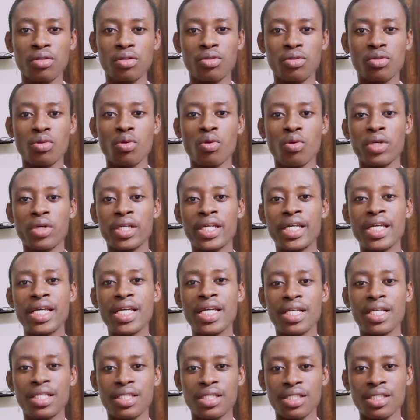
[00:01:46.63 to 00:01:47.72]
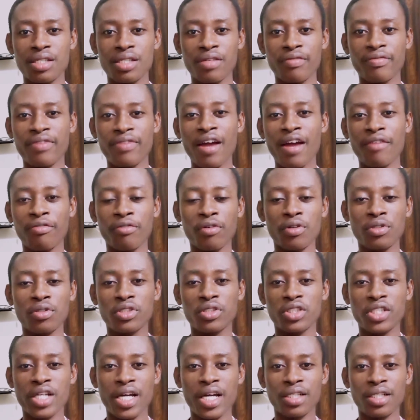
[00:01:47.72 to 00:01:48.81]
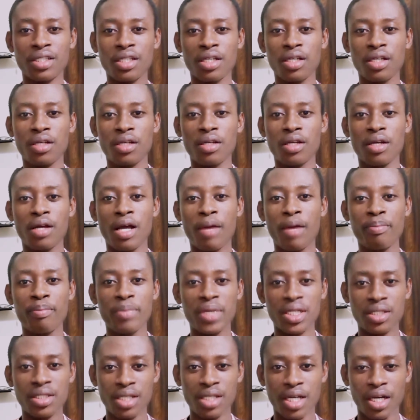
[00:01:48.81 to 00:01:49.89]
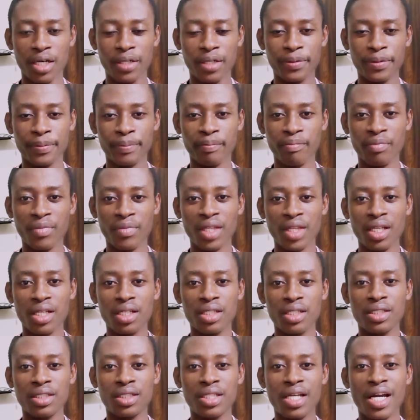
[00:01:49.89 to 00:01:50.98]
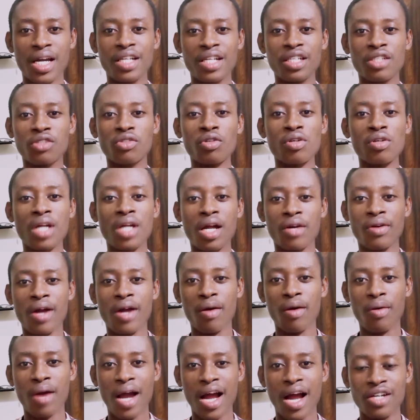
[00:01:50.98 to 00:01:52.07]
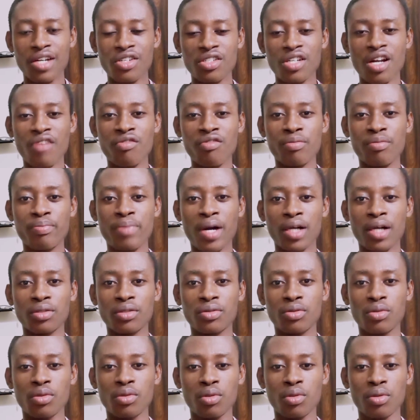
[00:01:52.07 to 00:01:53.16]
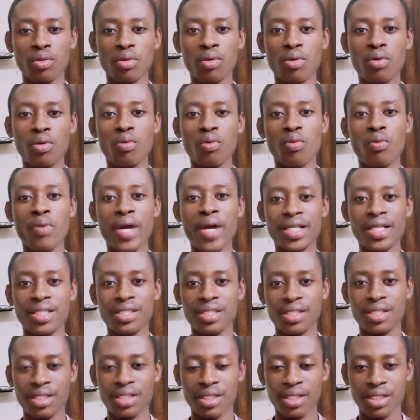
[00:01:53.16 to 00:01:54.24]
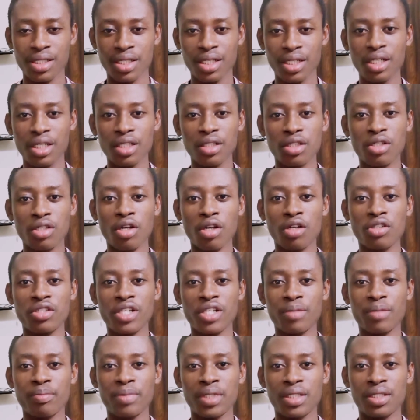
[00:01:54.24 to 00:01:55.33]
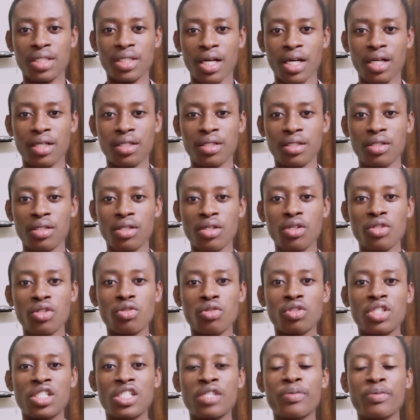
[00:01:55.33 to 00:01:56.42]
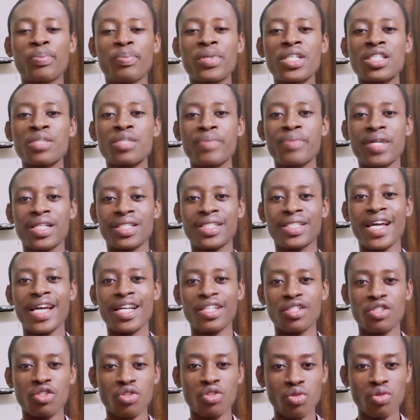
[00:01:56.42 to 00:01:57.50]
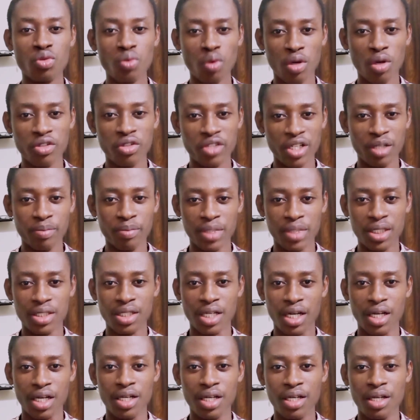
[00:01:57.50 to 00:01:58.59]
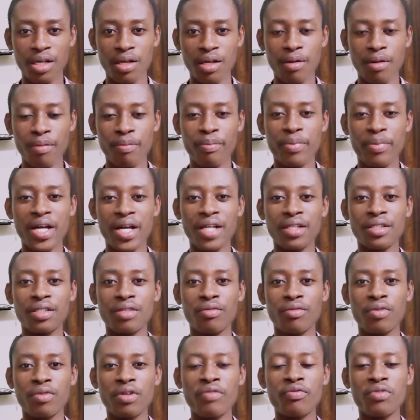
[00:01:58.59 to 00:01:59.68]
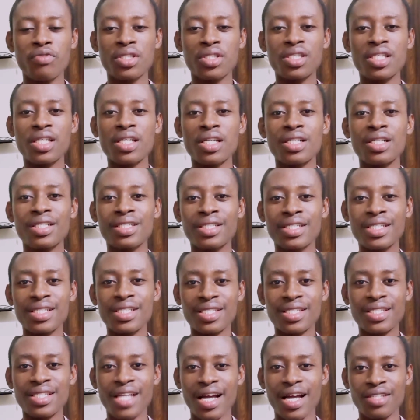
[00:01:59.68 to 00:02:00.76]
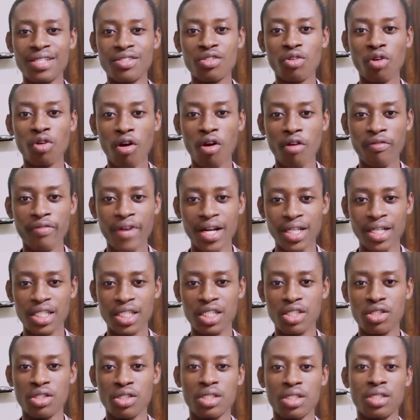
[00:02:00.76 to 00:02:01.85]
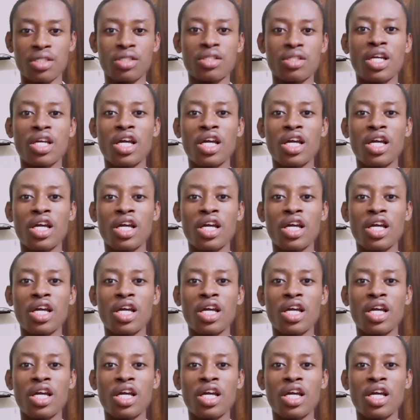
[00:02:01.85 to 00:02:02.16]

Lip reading: to east 500 meter, then he turn around and travel back to west 300 meter. So the displacement there is 200 meter. But if we say distance covered, it is